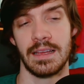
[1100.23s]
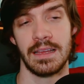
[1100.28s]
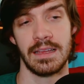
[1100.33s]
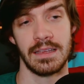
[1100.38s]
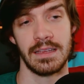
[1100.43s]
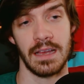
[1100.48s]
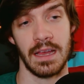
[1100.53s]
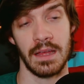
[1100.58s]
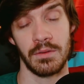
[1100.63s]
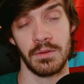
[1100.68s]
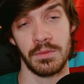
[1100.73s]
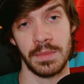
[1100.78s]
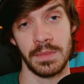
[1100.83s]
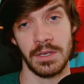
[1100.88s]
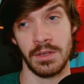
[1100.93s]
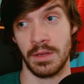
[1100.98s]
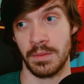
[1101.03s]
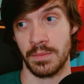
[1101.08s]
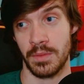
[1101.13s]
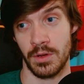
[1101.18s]
I will be
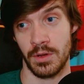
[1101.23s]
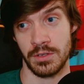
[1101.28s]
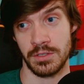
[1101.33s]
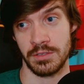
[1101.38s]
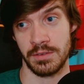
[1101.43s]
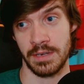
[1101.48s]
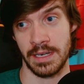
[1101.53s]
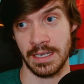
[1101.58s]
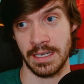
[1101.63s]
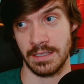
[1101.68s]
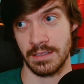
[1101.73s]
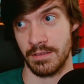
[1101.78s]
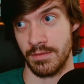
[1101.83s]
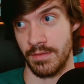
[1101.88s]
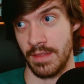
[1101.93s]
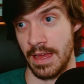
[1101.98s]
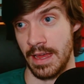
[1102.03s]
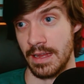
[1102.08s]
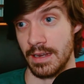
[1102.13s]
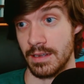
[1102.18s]
doing poetry readings of
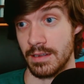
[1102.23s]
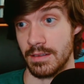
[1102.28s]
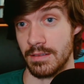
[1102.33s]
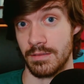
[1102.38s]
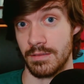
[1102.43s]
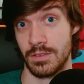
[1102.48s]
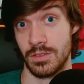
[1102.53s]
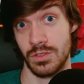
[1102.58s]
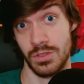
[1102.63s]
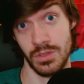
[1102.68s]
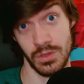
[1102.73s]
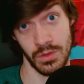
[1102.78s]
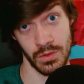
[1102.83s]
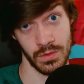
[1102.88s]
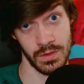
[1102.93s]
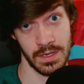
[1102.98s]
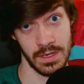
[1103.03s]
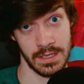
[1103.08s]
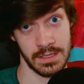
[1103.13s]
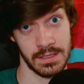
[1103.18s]
that
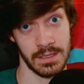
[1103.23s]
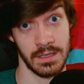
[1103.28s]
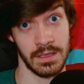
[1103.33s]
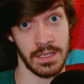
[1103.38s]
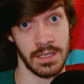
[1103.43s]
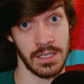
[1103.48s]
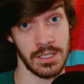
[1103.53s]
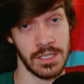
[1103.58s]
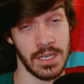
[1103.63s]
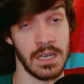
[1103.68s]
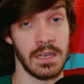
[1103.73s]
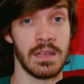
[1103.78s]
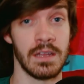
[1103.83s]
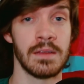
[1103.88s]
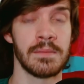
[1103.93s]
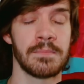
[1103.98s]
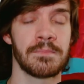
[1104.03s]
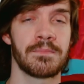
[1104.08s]
soon. It's on the agenda.